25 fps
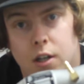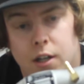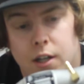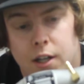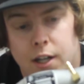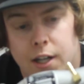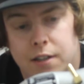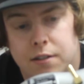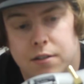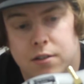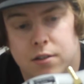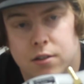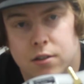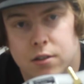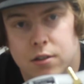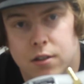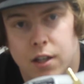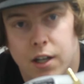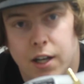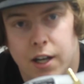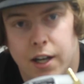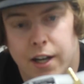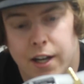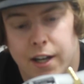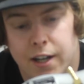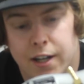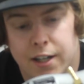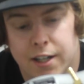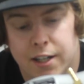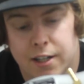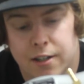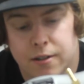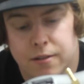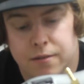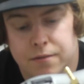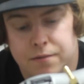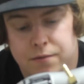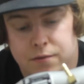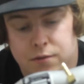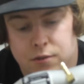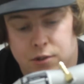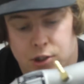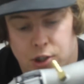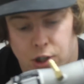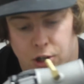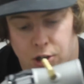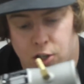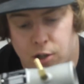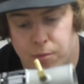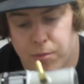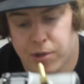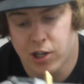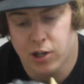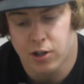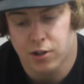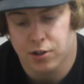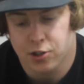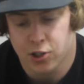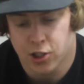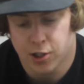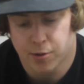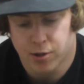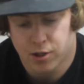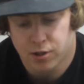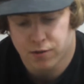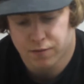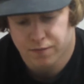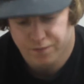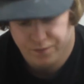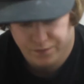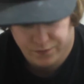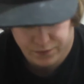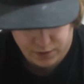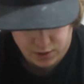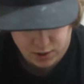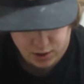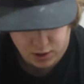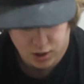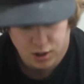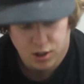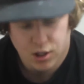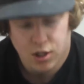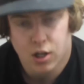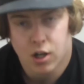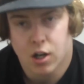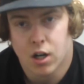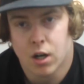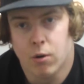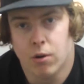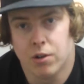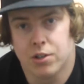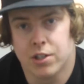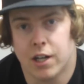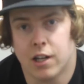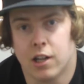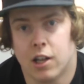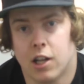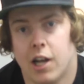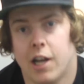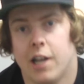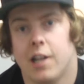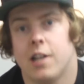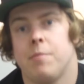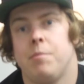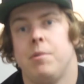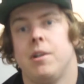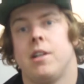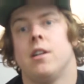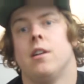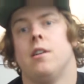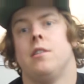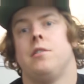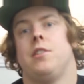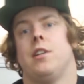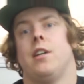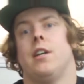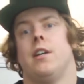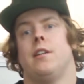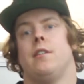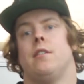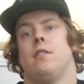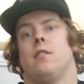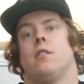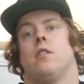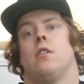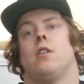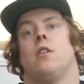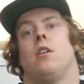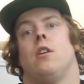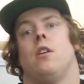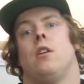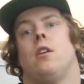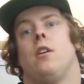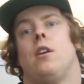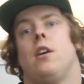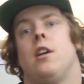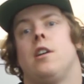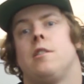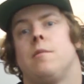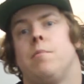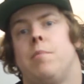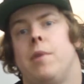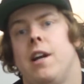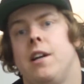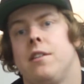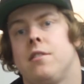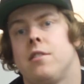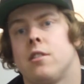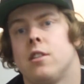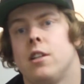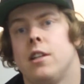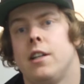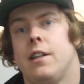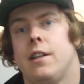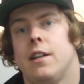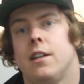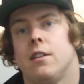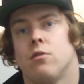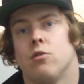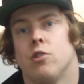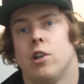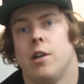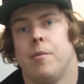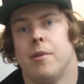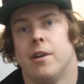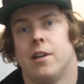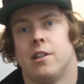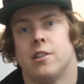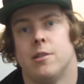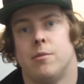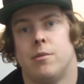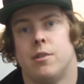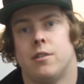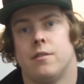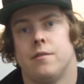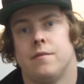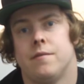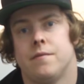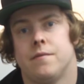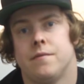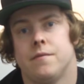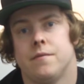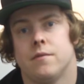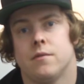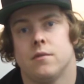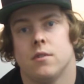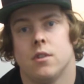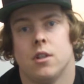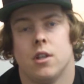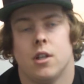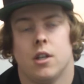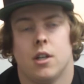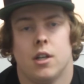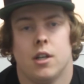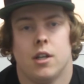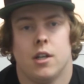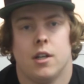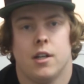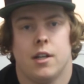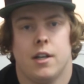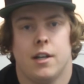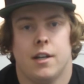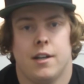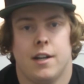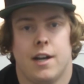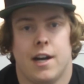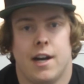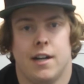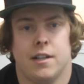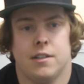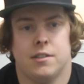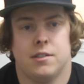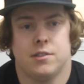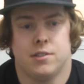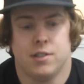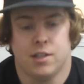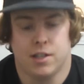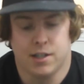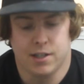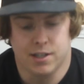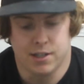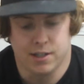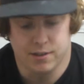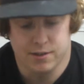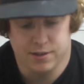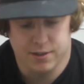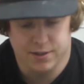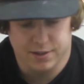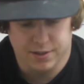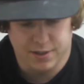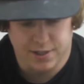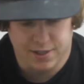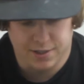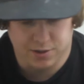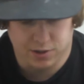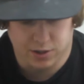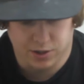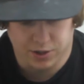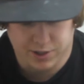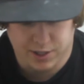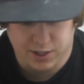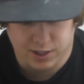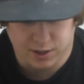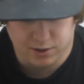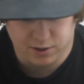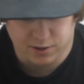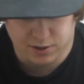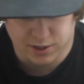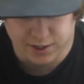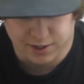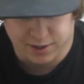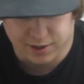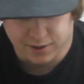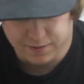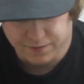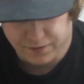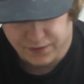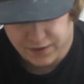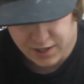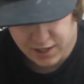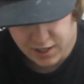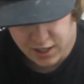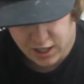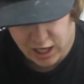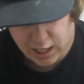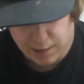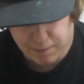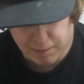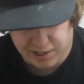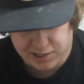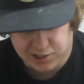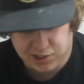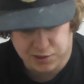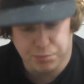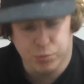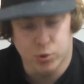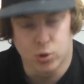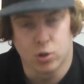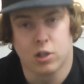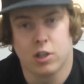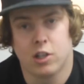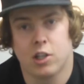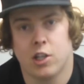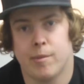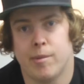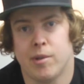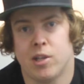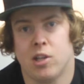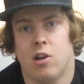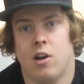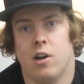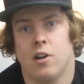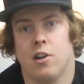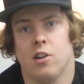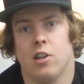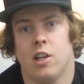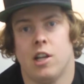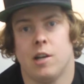It's a journal bearing turbo, which I like because it's basically, it's rebuildable. It has all the character, like, it might spool a little bit longer.